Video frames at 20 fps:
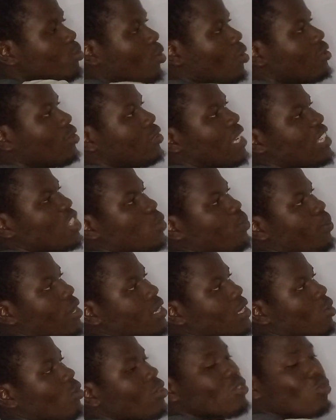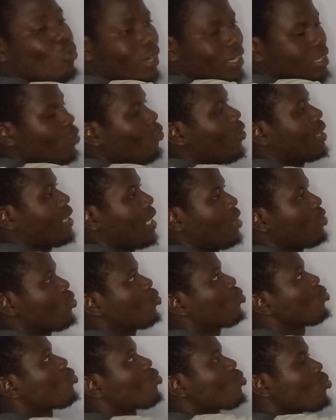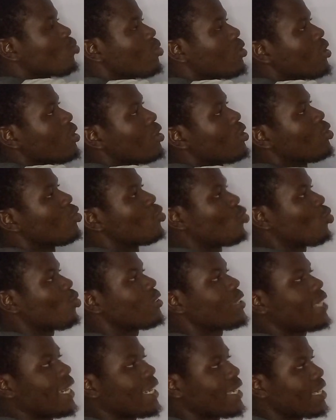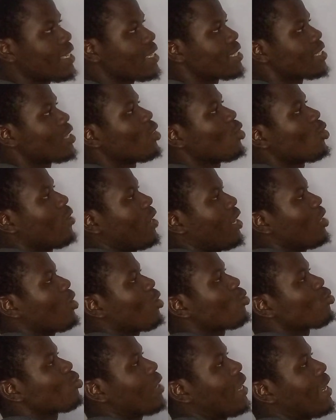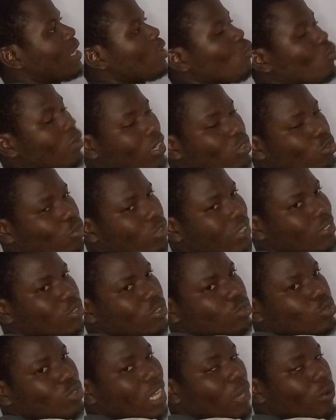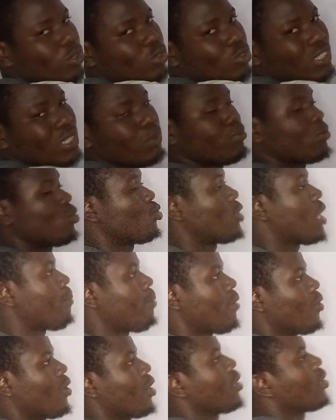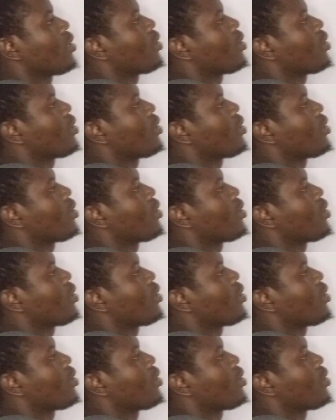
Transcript: because x power 0 is 1 times 2 2. So in that case, I'm then going to add 1 to that power.